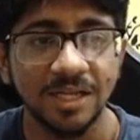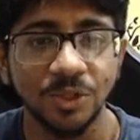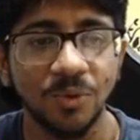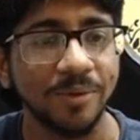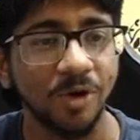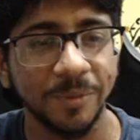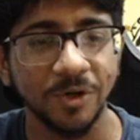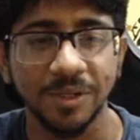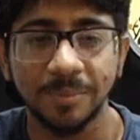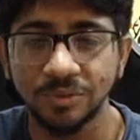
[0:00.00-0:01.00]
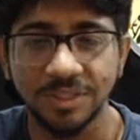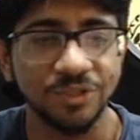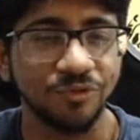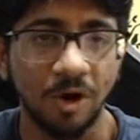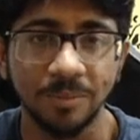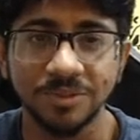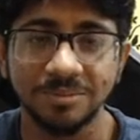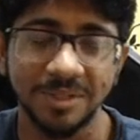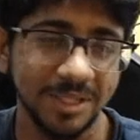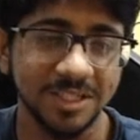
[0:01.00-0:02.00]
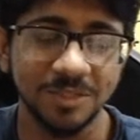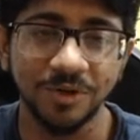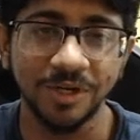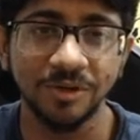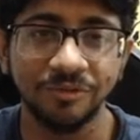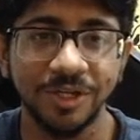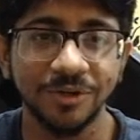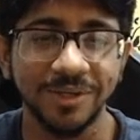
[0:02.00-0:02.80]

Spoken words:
Though I'll not be talking about these forms in this particular video.